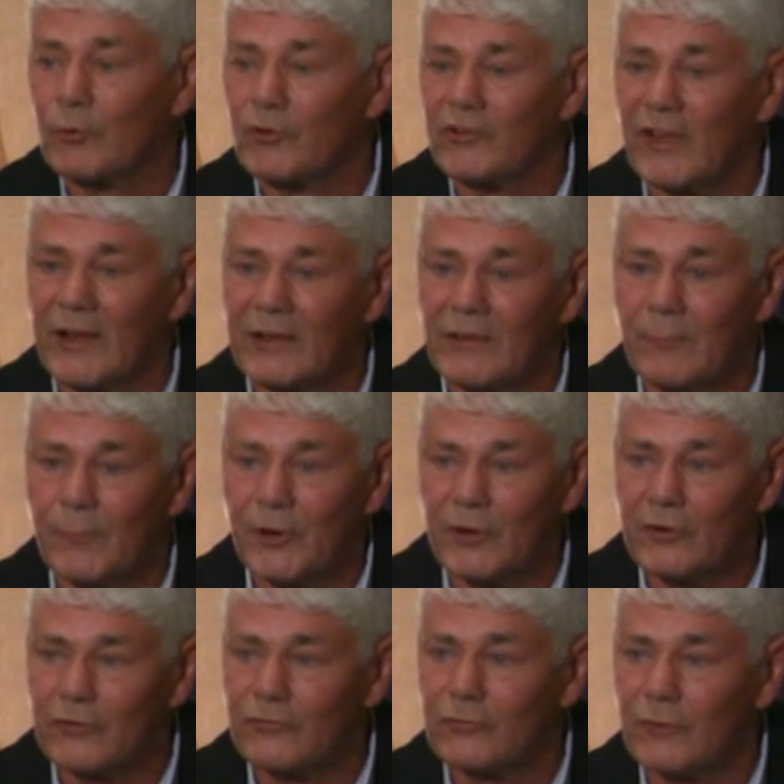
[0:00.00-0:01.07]
to protect the
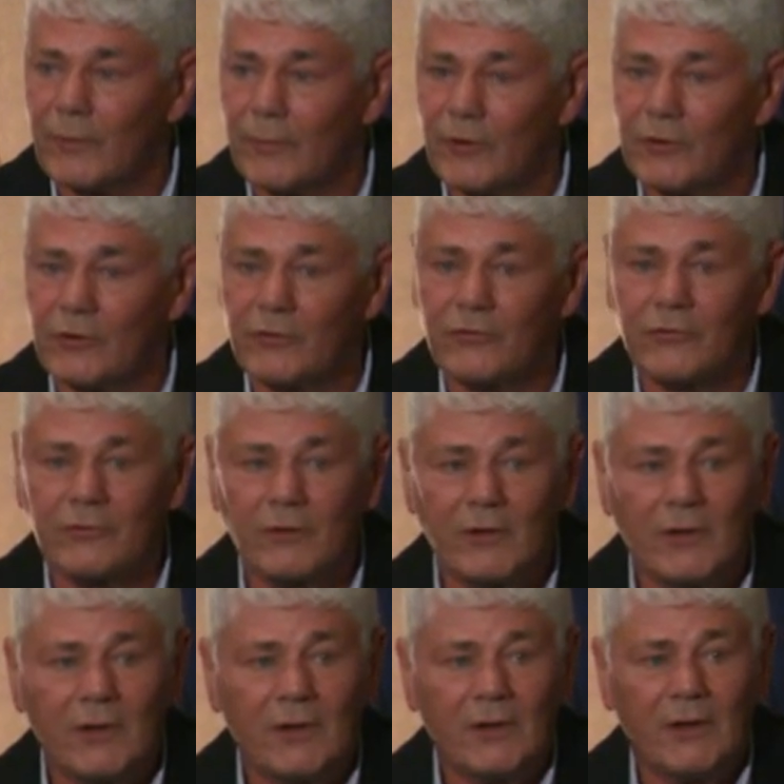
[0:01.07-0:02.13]
beer distributors
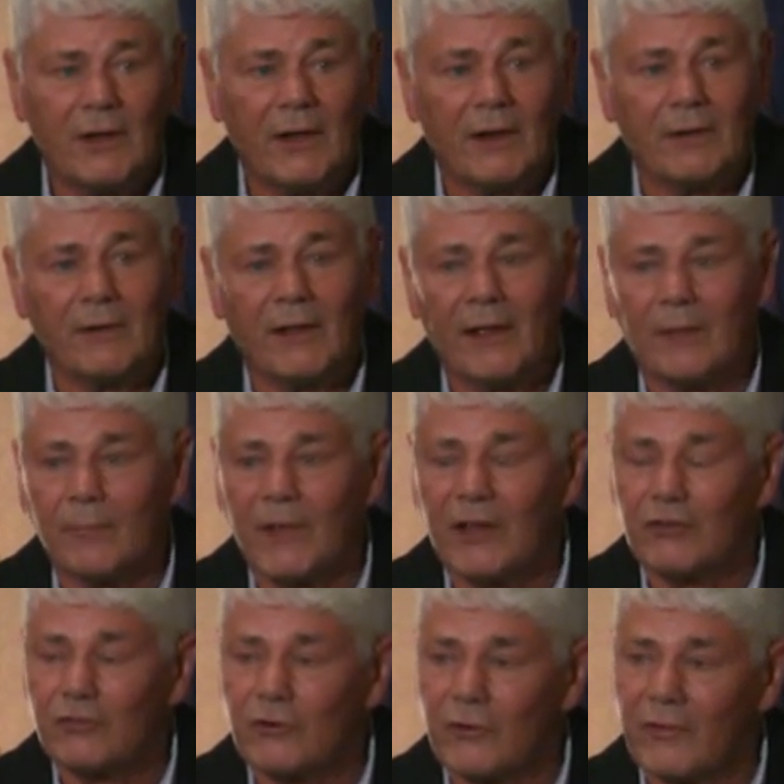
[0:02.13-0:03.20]
and
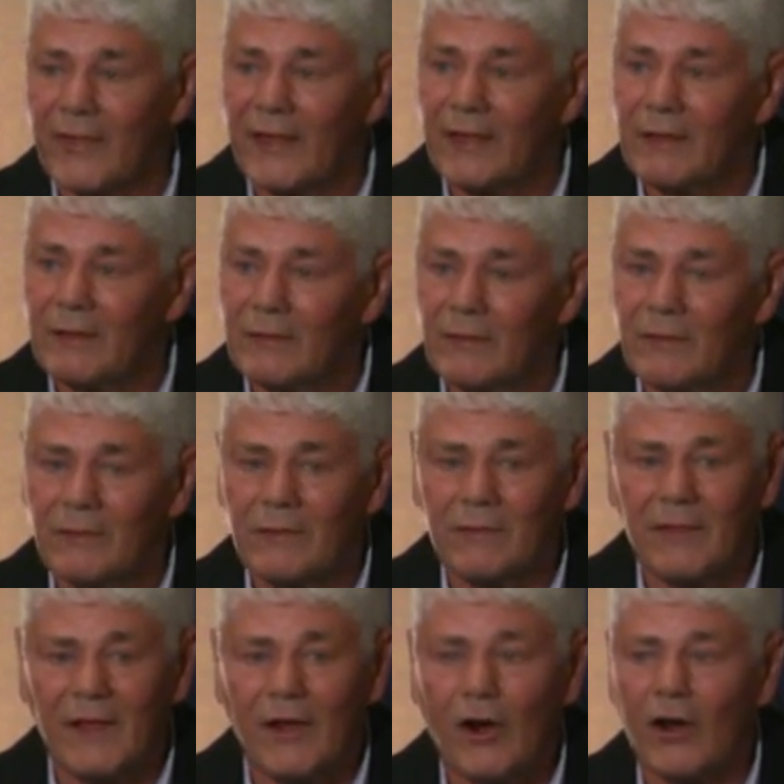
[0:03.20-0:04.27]
make sure
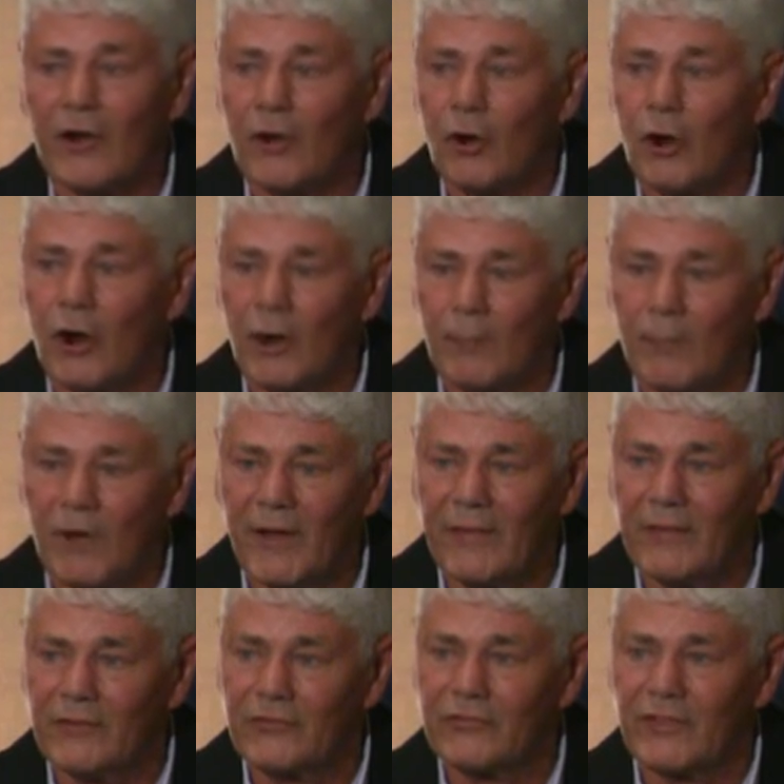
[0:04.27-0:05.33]
they aren't harmed by
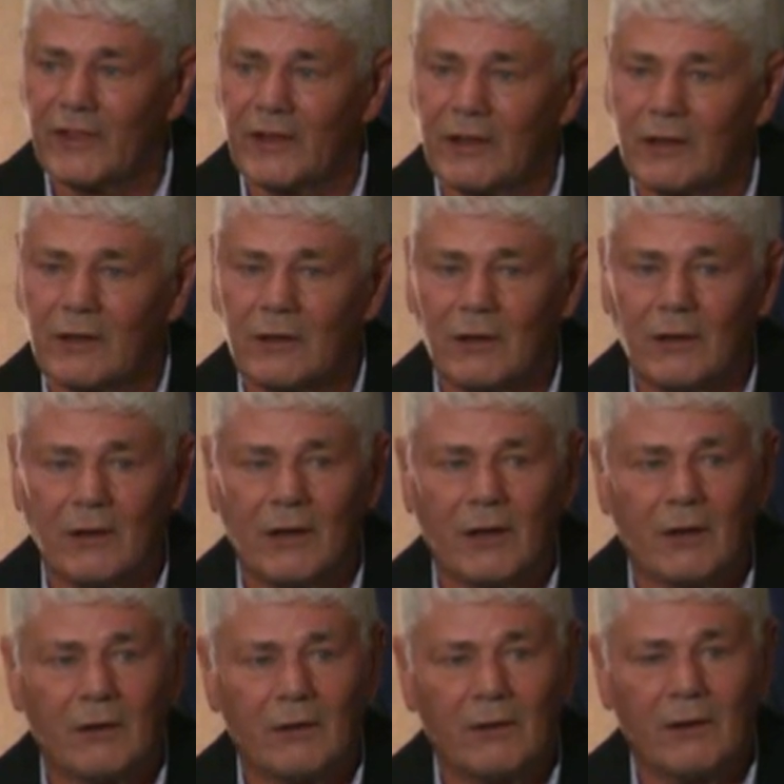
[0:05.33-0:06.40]
this thing.
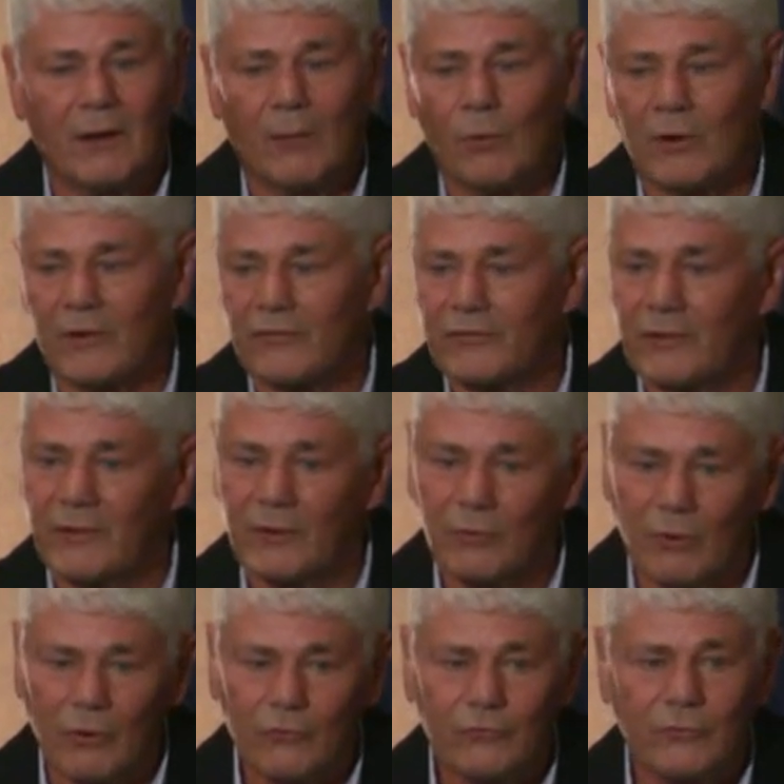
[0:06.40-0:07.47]
I want to see the
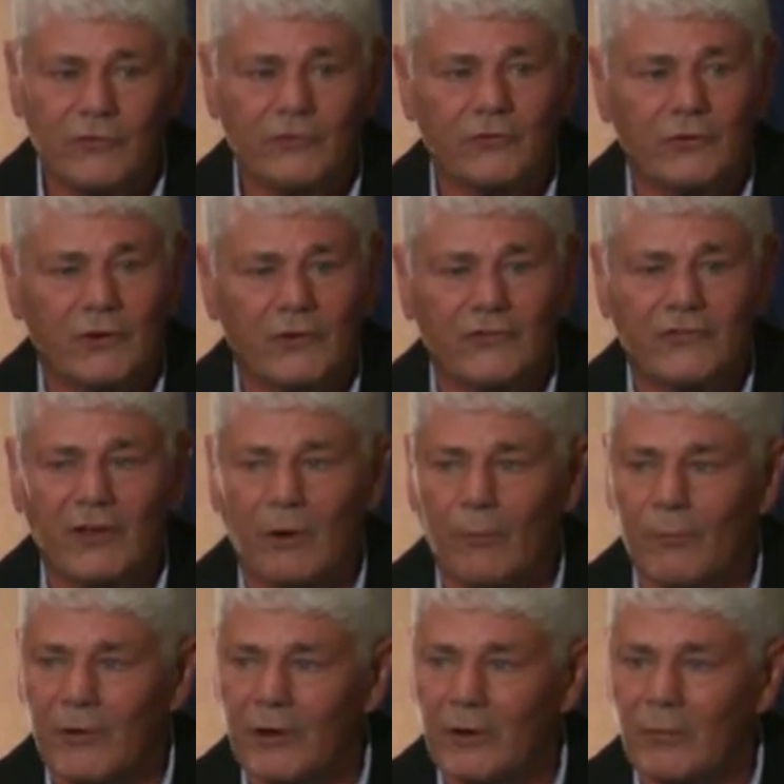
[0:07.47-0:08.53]
grocery stores sell
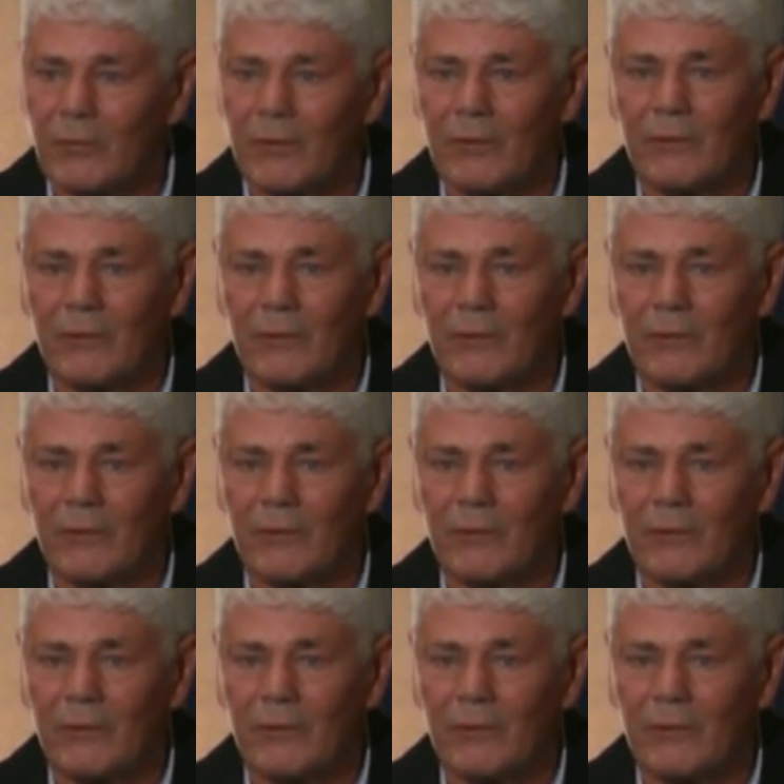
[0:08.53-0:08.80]
beer